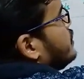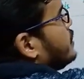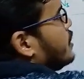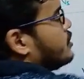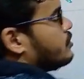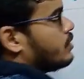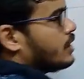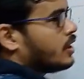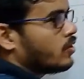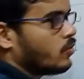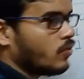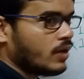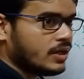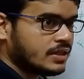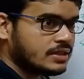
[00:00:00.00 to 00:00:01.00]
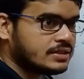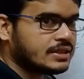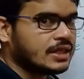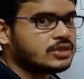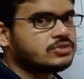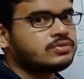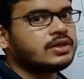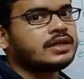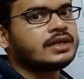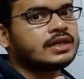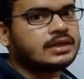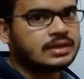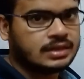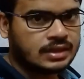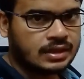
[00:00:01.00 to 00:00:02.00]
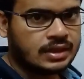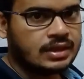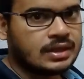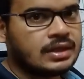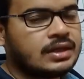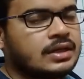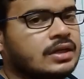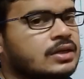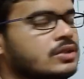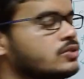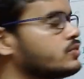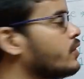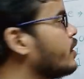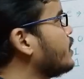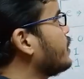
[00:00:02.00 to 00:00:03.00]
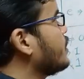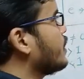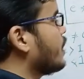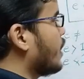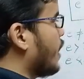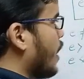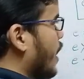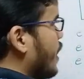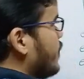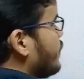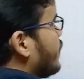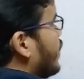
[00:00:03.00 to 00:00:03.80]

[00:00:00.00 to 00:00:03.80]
is saturated. What is saturated soil? I